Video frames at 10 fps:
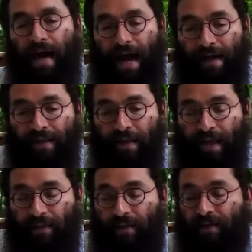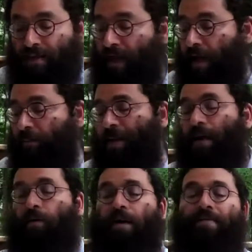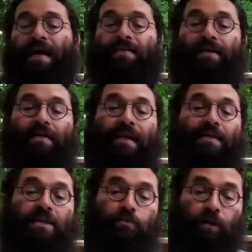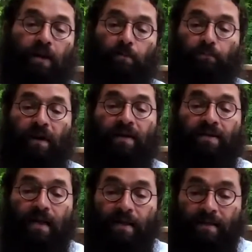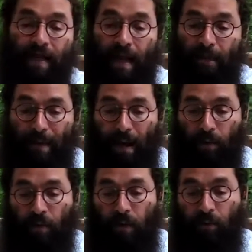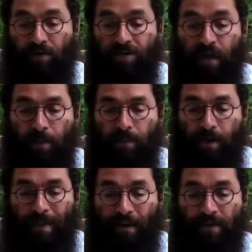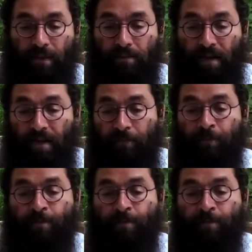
and that these staying power, and that this really brings staying power. When we're stubborn about something,